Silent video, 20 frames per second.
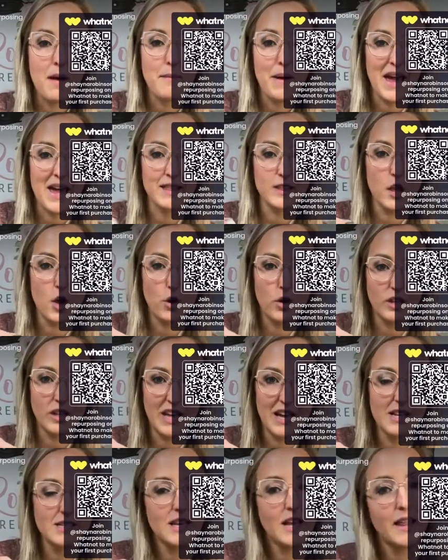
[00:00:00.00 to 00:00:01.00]
paint locally
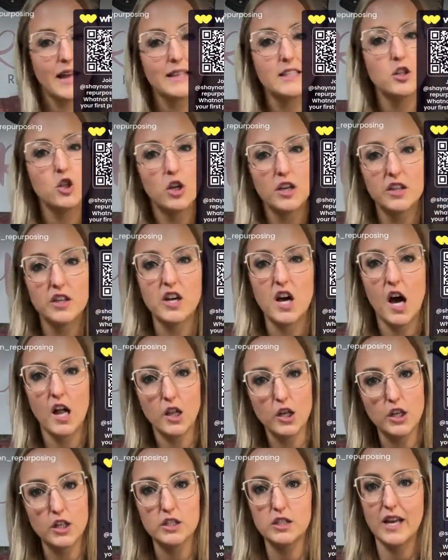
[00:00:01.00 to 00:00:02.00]
because I like to look at the
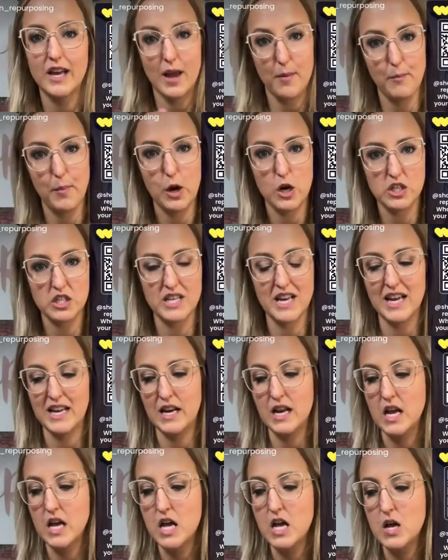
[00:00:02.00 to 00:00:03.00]
colors like in person.
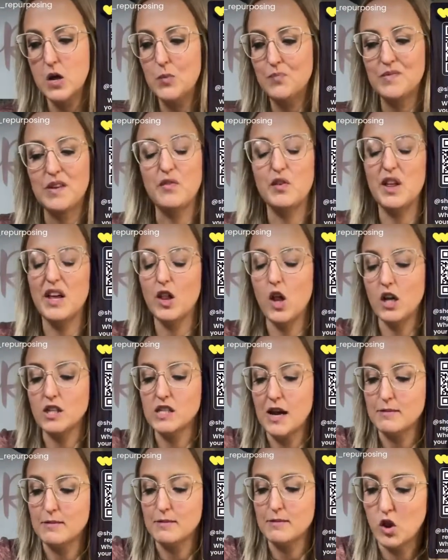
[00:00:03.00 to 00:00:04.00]
I feel like a lot of
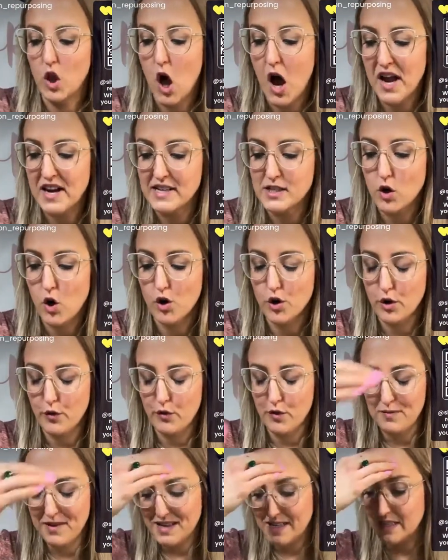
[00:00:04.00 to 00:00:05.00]
times online it's harder for
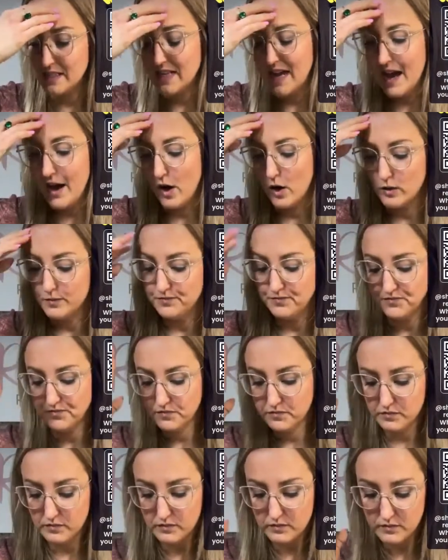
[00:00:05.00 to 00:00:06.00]
me to tell
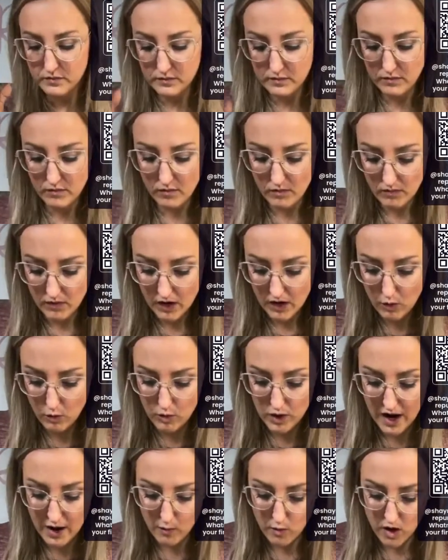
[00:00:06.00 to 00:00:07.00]

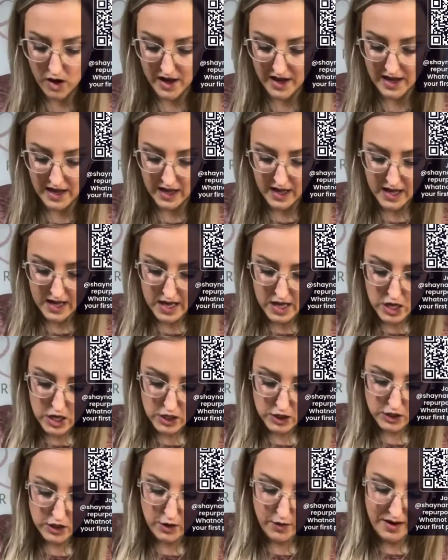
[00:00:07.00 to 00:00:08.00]
what I want.
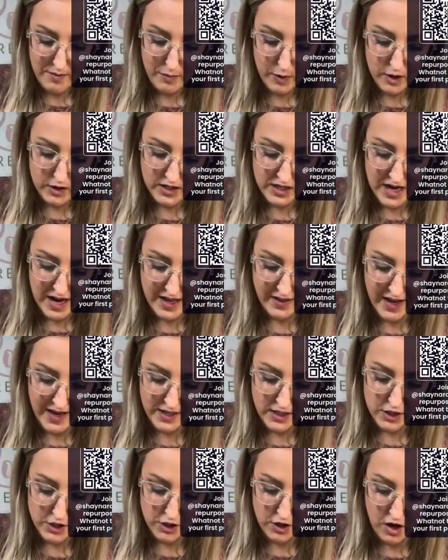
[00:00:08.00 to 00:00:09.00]
So in person, I like
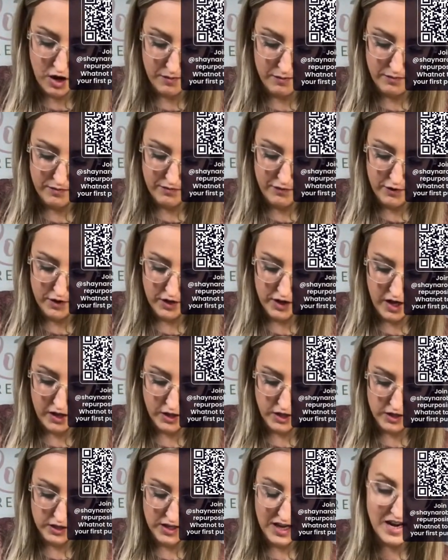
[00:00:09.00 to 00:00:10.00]
to shop for the
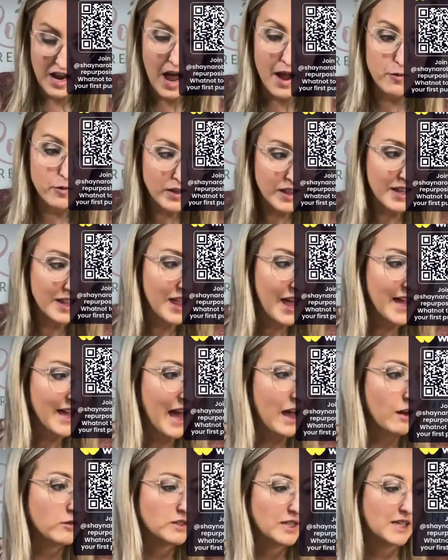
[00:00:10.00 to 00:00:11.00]
colors. And I really
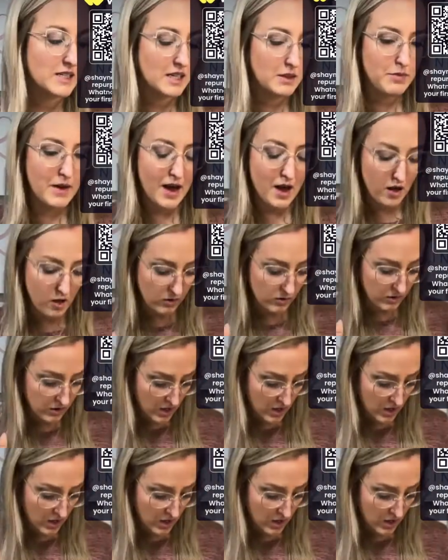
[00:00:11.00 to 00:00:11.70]
like how Dixie Belle